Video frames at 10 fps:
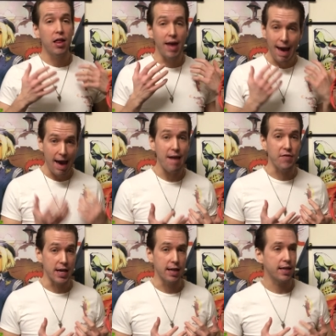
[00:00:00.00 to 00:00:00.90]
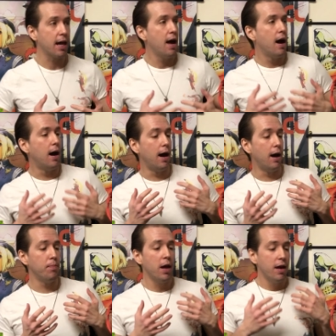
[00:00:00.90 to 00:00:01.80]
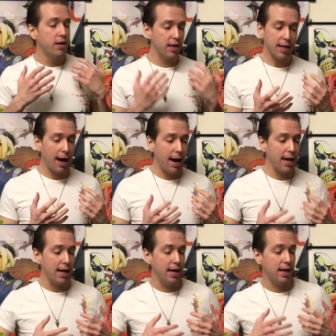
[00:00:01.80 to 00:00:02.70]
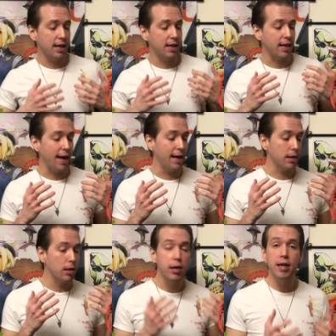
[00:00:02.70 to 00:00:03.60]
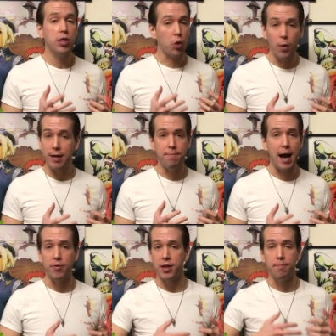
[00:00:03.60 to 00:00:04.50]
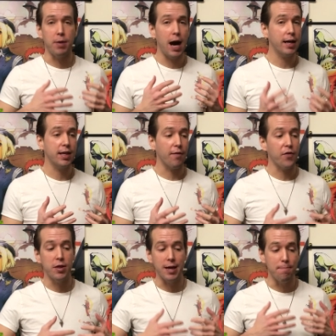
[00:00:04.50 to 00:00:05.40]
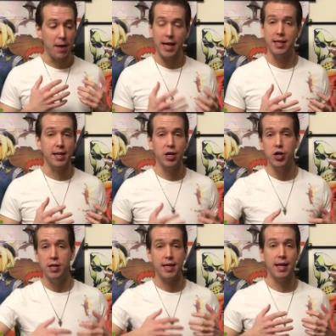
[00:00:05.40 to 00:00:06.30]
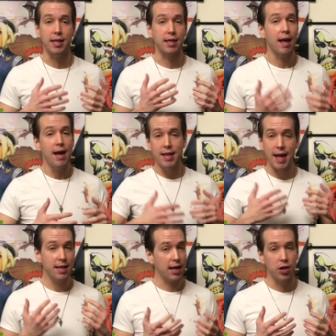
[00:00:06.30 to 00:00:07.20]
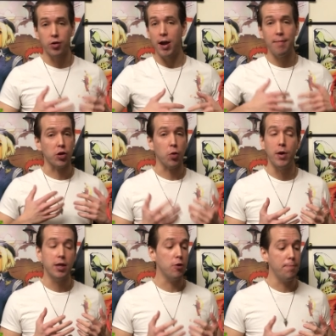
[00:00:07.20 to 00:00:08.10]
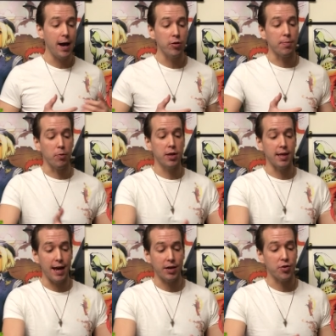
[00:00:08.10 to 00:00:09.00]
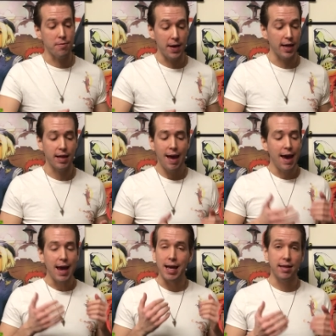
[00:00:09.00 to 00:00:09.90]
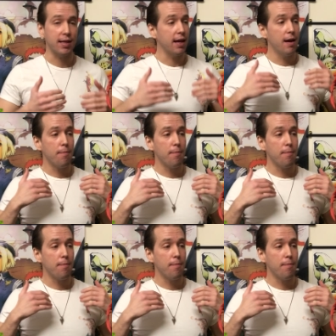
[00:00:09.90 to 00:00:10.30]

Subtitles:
the heaviest. This guy is at least 20 pounds. The box for the base edition says it's 10 kilograms or 22 pounds, but with this extra base, it's